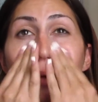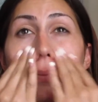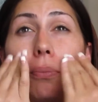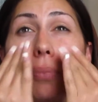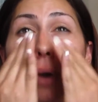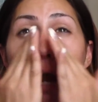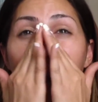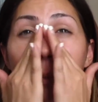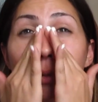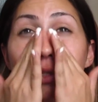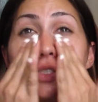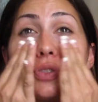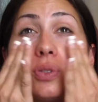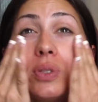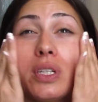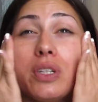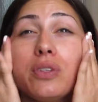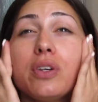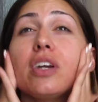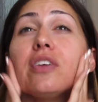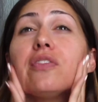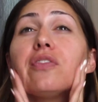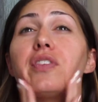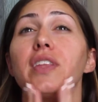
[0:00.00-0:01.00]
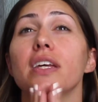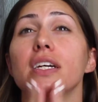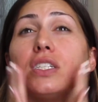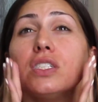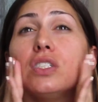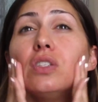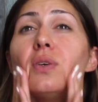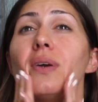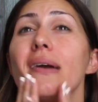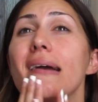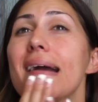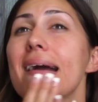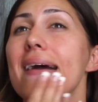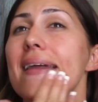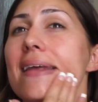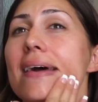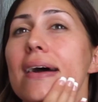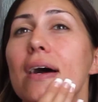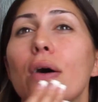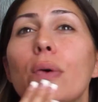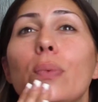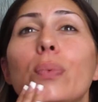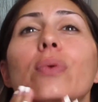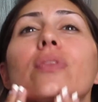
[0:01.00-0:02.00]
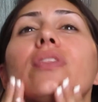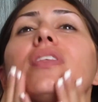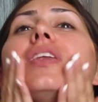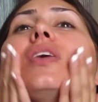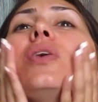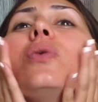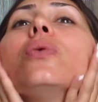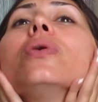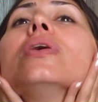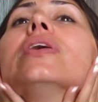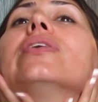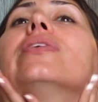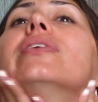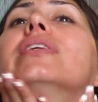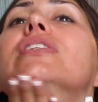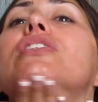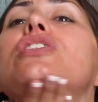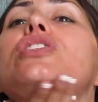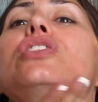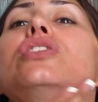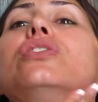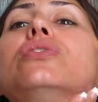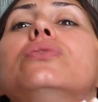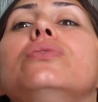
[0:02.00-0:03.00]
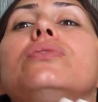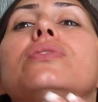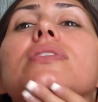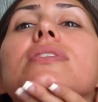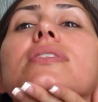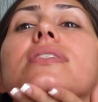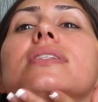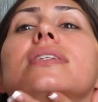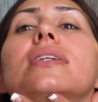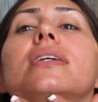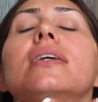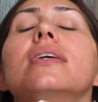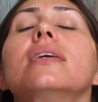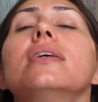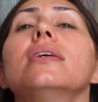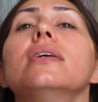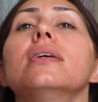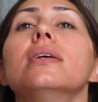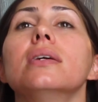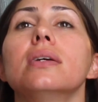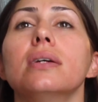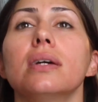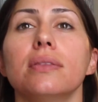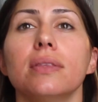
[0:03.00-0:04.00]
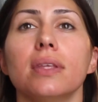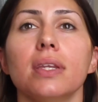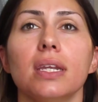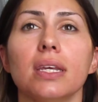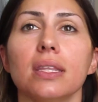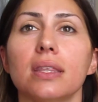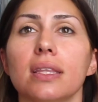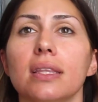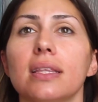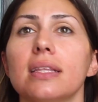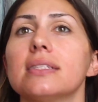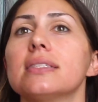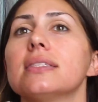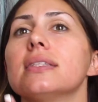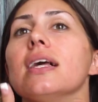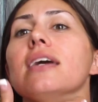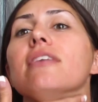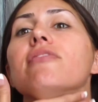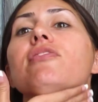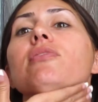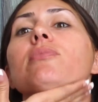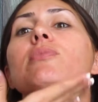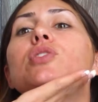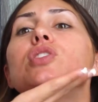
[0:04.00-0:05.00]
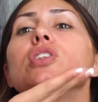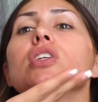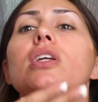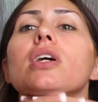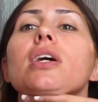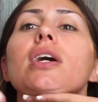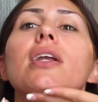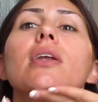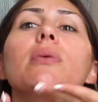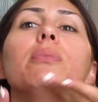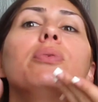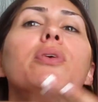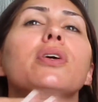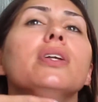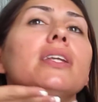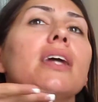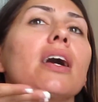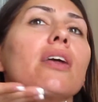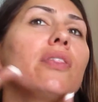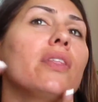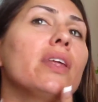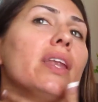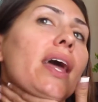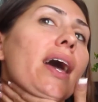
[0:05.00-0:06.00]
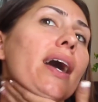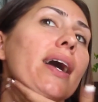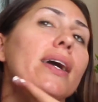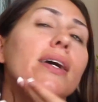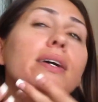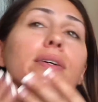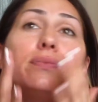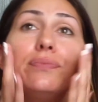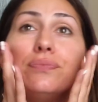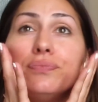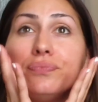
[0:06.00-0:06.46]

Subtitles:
Primer's really great for that too, and kind of help with any oil issues. And then anything that's left, I'm just going to kind of put down the neck.